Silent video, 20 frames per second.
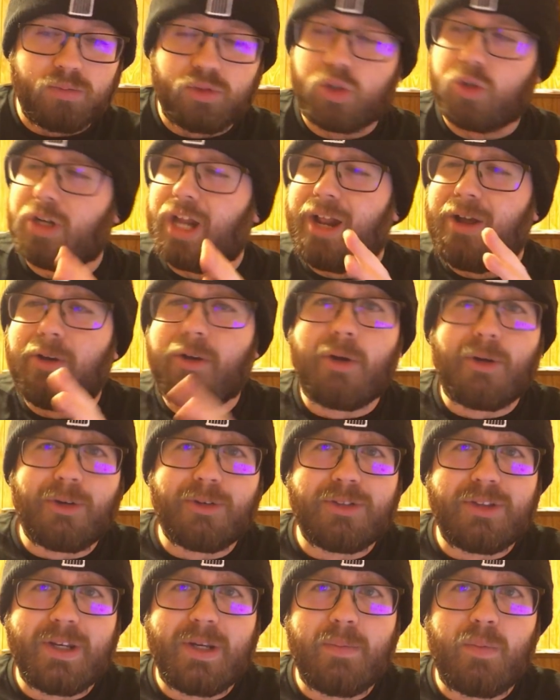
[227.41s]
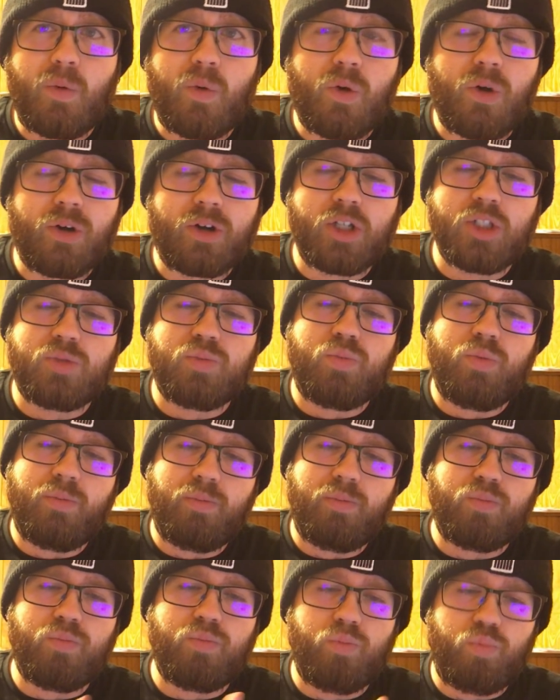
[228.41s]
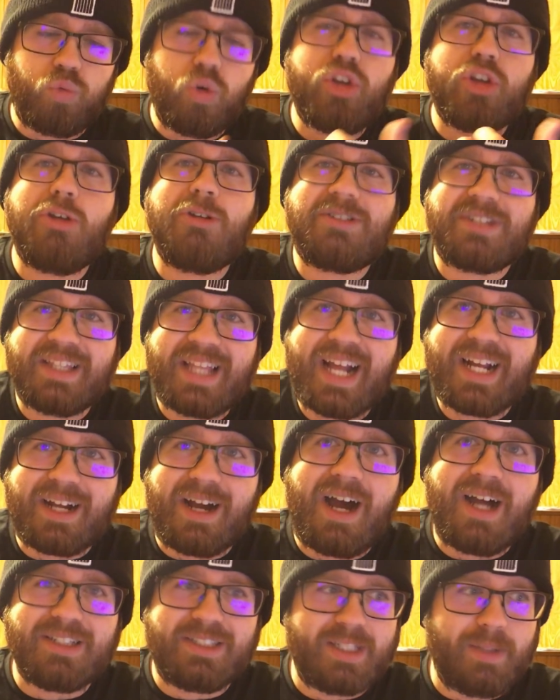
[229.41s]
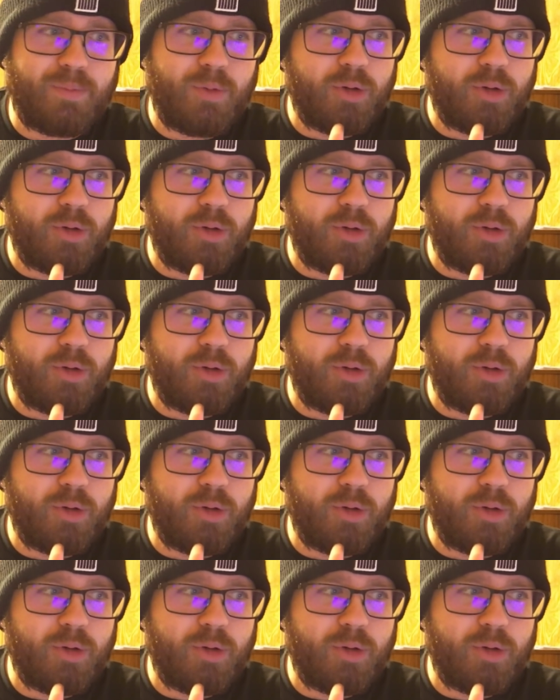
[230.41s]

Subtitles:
They're not on Earth anymore. Because we're used to that concept.